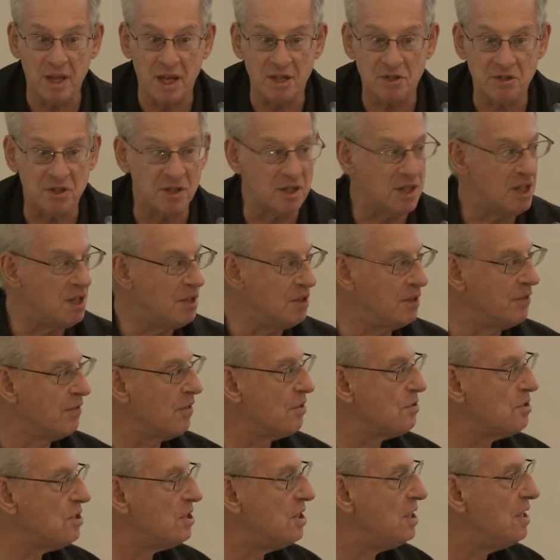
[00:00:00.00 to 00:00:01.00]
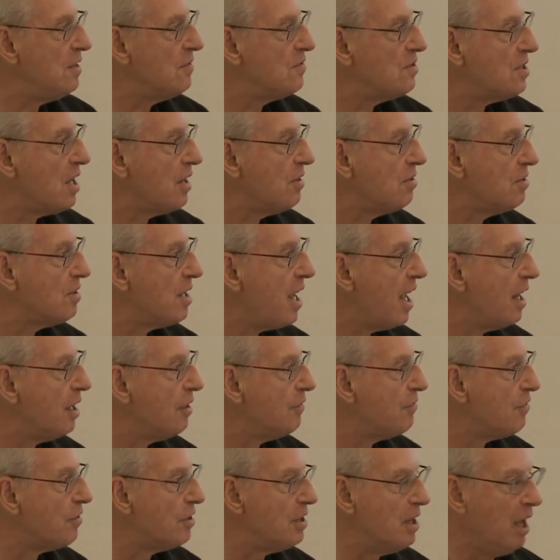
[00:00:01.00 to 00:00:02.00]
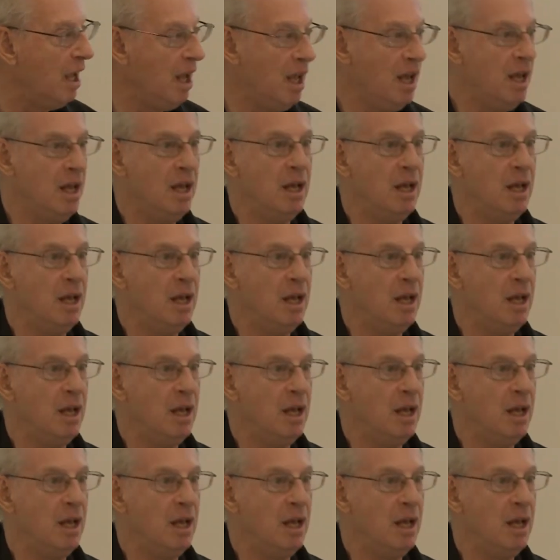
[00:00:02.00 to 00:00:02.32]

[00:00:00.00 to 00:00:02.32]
us at the University of Southern California.